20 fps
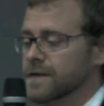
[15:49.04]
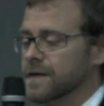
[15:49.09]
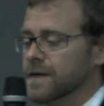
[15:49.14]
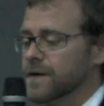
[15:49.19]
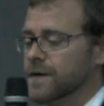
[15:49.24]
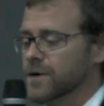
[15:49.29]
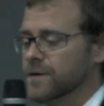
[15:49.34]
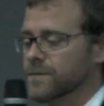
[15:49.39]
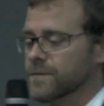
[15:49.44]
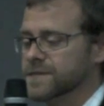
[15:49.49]

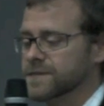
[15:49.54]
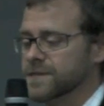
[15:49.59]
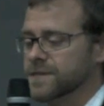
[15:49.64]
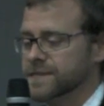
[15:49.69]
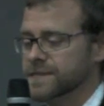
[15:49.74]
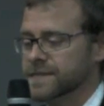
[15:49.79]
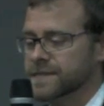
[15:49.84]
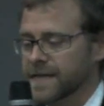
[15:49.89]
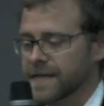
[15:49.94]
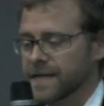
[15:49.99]
And what I'm
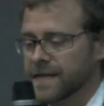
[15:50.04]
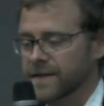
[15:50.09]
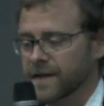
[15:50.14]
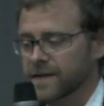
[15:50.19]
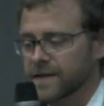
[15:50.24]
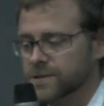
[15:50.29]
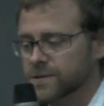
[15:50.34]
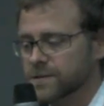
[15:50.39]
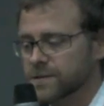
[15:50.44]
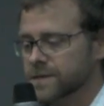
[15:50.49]
suggesting here
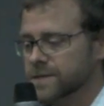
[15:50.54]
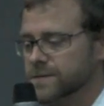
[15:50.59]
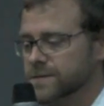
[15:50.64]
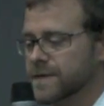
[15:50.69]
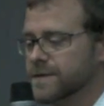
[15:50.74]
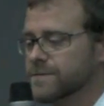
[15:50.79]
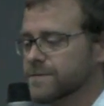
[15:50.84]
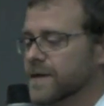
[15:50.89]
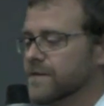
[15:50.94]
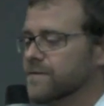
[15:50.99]
that
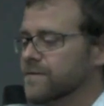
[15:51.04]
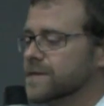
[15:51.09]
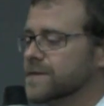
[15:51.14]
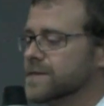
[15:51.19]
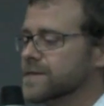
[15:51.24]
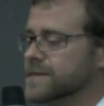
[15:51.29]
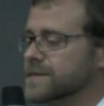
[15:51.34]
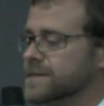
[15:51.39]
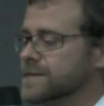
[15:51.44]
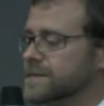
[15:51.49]
sugar-sweetened
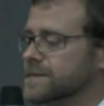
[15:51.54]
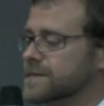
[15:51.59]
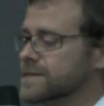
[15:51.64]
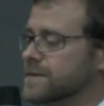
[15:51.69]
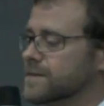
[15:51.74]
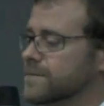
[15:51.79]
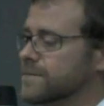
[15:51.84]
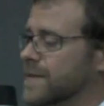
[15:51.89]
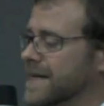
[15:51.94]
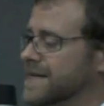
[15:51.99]
beverages
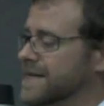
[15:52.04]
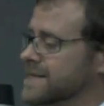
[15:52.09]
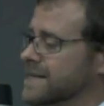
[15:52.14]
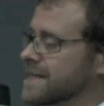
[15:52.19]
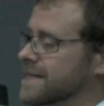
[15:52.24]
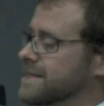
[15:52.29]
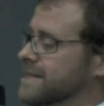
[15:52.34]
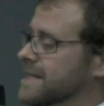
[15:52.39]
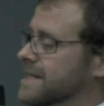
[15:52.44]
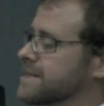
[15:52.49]

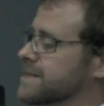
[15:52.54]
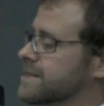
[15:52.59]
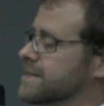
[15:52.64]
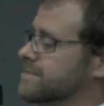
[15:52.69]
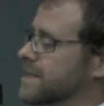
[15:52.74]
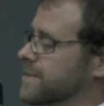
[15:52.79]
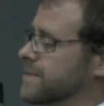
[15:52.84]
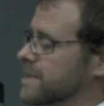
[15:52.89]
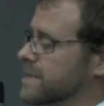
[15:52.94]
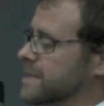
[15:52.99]
basically need to
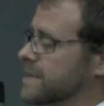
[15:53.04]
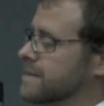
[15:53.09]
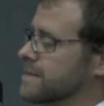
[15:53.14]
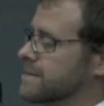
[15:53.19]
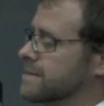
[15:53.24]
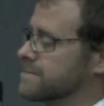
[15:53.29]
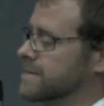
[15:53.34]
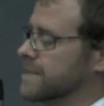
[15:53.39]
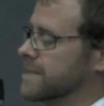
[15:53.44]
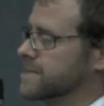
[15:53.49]
repre
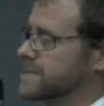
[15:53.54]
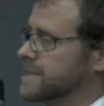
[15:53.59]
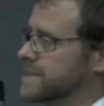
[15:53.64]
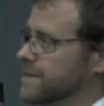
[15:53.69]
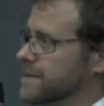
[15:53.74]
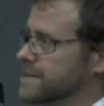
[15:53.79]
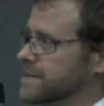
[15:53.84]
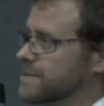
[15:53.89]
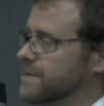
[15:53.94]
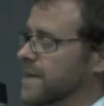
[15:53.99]

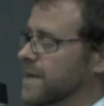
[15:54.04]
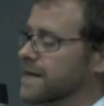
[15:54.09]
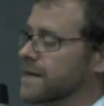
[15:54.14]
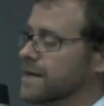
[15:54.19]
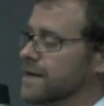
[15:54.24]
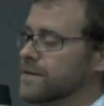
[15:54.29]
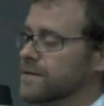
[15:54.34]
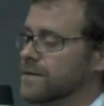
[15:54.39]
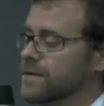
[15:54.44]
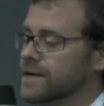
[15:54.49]
represent the
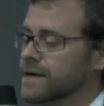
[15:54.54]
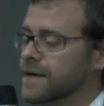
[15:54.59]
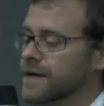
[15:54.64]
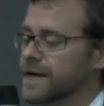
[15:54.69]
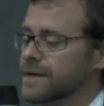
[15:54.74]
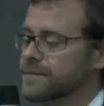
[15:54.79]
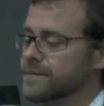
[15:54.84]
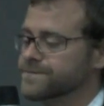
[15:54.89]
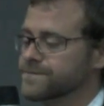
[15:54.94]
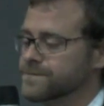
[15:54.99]
tobacco
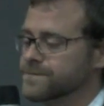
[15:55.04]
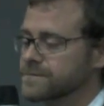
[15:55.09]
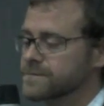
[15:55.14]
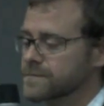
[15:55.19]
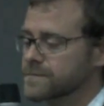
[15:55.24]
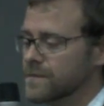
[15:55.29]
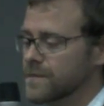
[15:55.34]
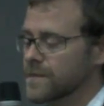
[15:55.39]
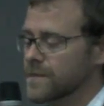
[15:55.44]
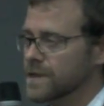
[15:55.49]
um,
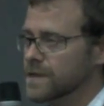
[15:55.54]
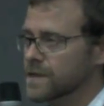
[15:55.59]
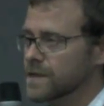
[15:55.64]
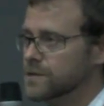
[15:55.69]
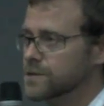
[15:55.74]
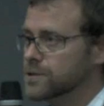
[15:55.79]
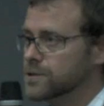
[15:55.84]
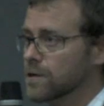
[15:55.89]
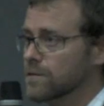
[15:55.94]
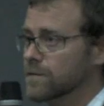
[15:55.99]

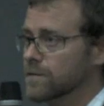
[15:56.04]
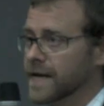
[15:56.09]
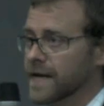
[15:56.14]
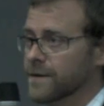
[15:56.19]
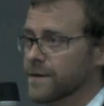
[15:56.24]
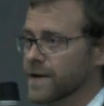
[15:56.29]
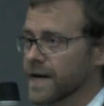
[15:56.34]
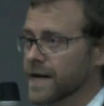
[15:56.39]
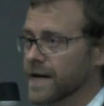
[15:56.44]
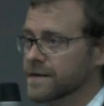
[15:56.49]
control
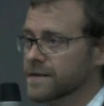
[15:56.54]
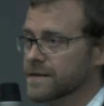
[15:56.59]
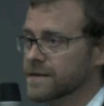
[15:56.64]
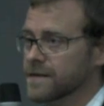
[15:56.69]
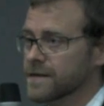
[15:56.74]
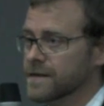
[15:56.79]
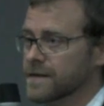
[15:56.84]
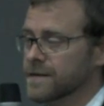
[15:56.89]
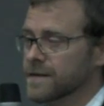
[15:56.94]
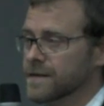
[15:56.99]
campaign.
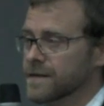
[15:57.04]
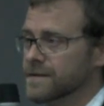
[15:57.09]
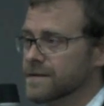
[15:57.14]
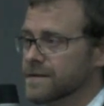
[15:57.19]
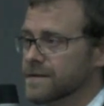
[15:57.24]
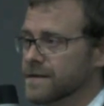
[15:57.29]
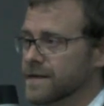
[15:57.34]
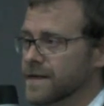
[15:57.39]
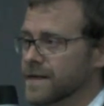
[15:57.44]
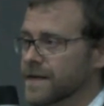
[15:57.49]

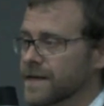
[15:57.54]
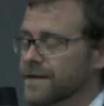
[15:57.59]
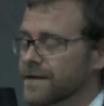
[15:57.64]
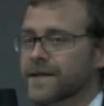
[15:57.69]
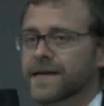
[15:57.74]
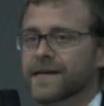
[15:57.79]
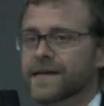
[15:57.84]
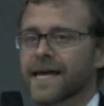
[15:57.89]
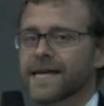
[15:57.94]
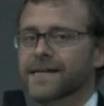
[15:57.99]
At
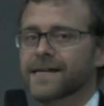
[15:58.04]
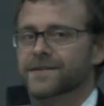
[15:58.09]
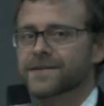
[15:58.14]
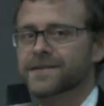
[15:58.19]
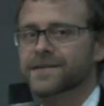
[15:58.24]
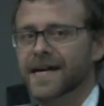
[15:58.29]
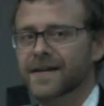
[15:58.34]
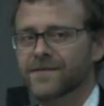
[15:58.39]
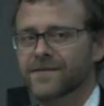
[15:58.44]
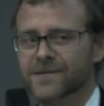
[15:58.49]
the end of
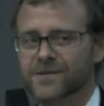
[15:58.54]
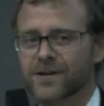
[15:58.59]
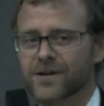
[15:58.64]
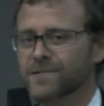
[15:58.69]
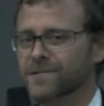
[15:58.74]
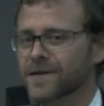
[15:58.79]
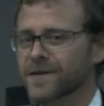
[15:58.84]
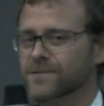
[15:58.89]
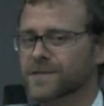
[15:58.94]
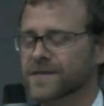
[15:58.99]
the day, there's
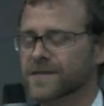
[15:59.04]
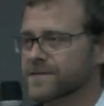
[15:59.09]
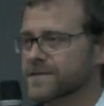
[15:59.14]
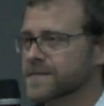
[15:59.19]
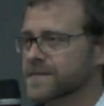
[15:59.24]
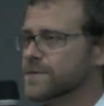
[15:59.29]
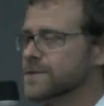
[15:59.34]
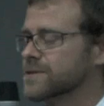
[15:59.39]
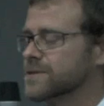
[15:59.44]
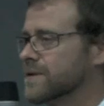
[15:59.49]
no real
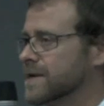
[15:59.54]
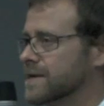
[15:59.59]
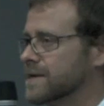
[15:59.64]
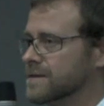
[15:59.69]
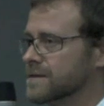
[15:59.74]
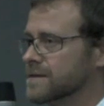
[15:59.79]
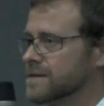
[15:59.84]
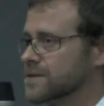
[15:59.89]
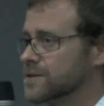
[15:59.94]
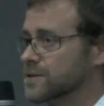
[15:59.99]
difference
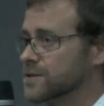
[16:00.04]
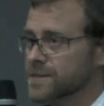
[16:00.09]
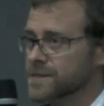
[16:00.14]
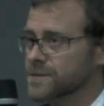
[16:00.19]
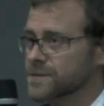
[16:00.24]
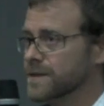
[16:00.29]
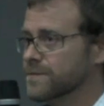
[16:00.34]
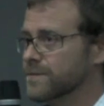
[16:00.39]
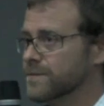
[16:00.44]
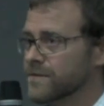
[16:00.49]
between
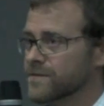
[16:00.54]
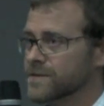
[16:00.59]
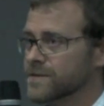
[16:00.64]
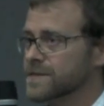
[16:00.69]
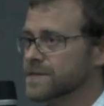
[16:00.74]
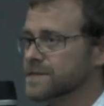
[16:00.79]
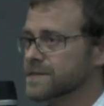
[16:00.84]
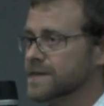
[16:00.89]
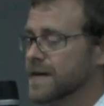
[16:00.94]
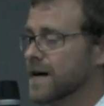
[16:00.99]
sugar-sweetened
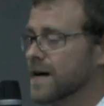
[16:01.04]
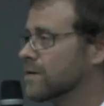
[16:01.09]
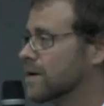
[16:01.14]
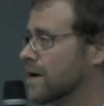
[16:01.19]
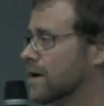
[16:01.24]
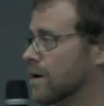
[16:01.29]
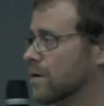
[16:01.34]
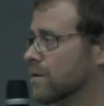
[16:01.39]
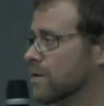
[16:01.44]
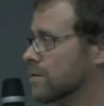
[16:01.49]
beverages,
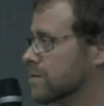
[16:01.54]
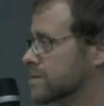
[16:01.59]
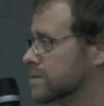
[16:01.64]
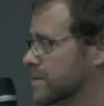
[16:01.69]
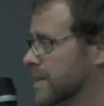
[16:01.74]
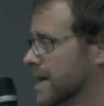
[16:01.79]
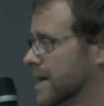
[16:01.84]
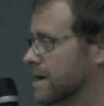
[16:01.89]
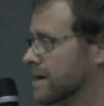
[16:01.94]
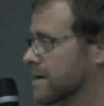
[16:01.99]
alcohol or
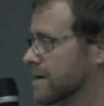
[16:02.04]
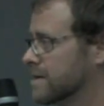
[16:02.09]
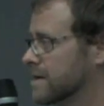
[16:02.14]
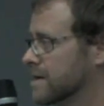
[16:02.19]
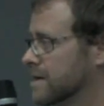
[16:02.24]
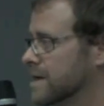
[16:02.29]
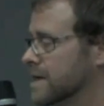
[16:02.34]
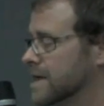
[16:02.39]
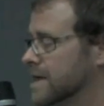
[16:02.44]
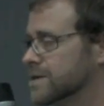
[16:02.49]
tobacco
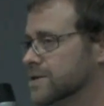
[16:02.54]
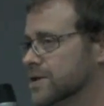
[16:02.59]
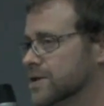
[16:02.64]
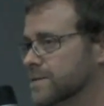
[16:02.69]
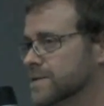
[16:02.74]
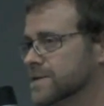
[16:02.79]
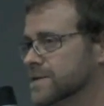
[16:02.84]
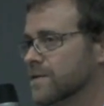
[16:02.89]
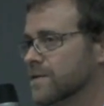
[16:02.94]
in terms